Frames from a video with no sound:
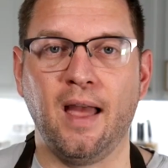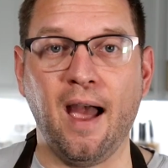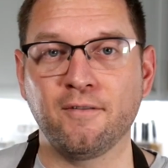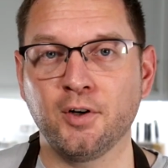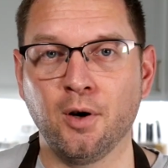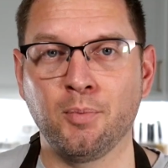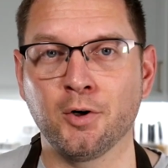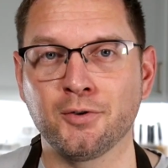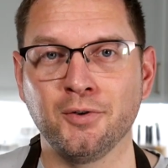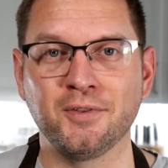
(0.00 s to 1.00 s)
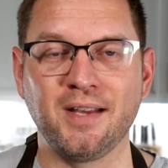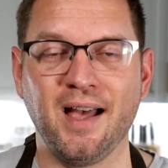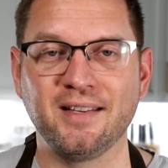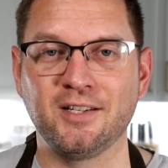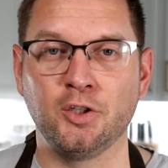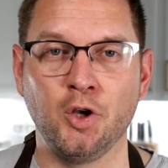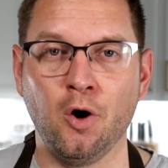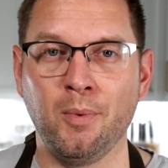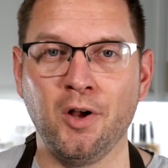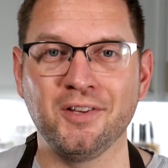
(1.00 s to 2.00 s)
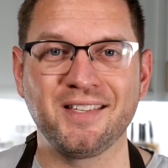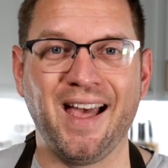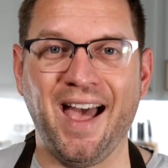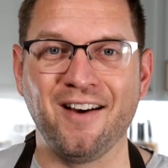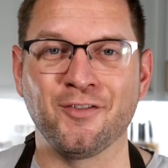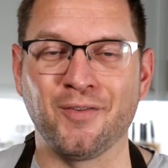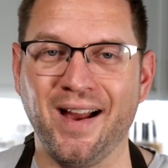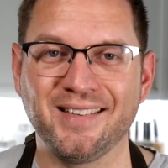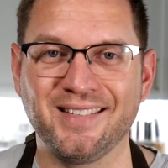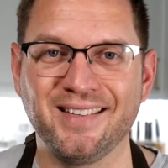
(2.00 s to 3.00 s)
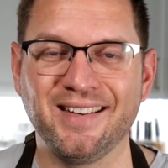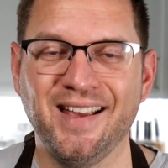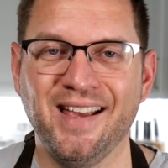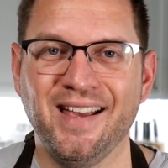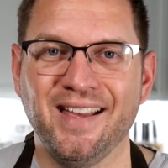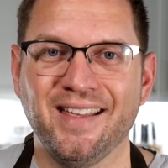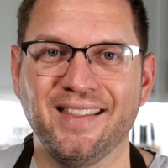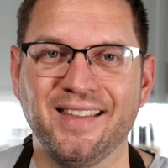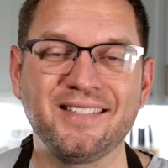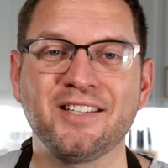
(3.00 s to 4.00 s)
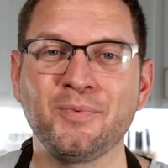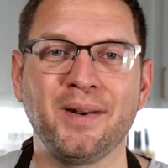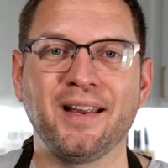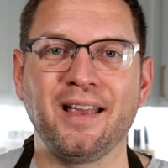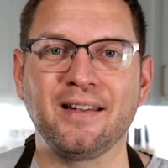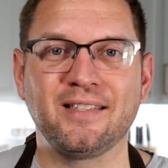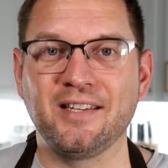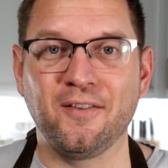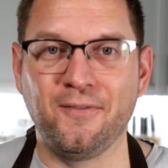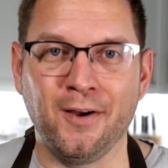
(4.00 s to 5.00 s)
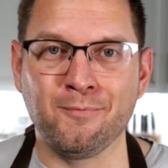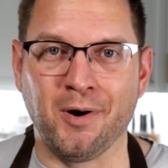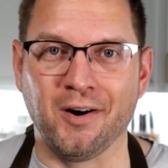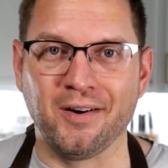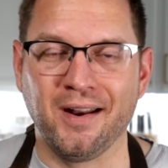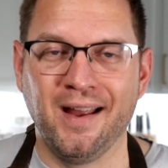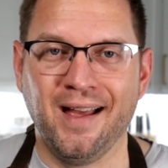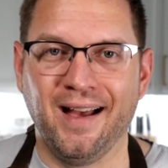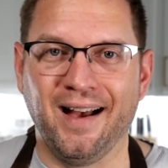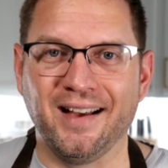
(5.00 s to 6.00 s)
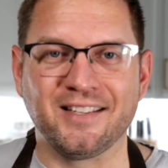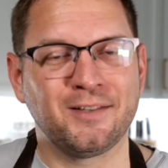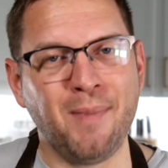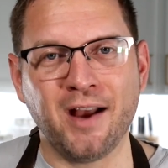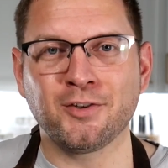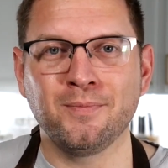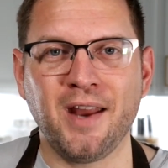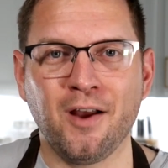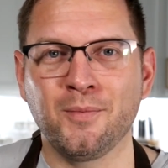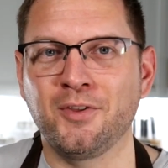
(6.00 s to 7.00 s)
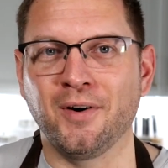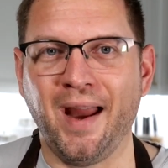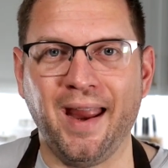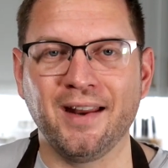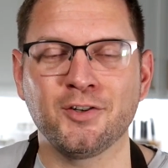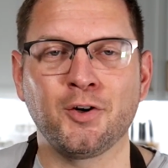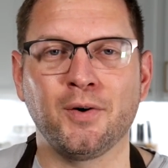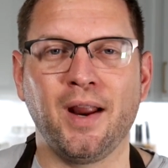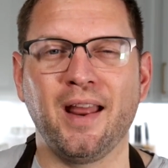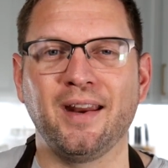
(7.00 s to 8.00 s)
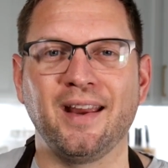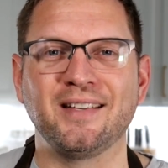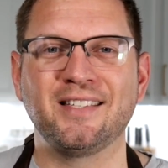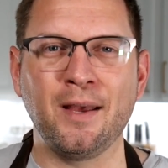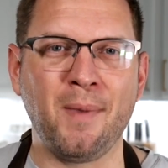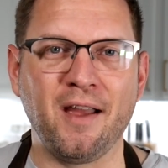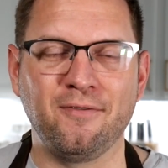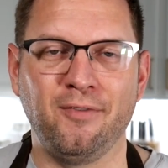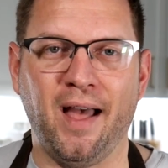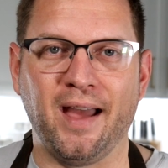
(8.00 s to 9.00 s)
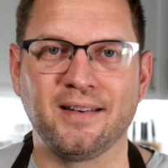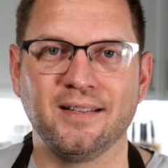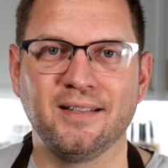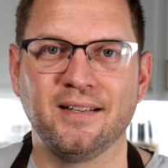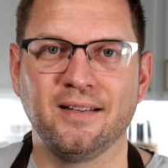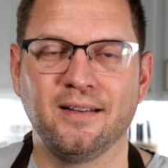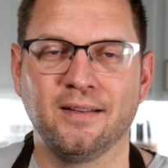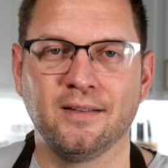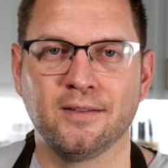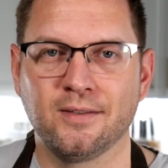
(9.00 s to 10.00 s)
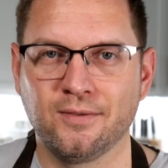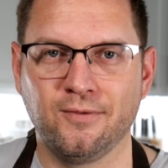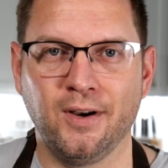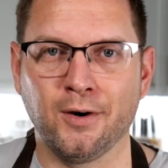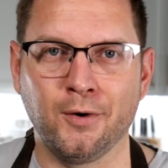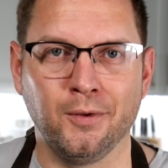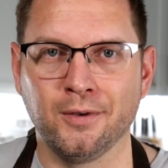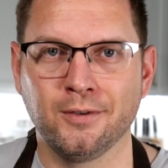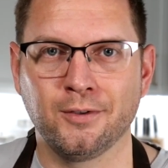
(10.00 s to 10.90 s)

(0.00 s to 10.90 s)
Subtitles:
After your personal-sized dough balls have rested, this is when it gets to the fun part. Smash them down with your hand, creating a semi-flat spherical.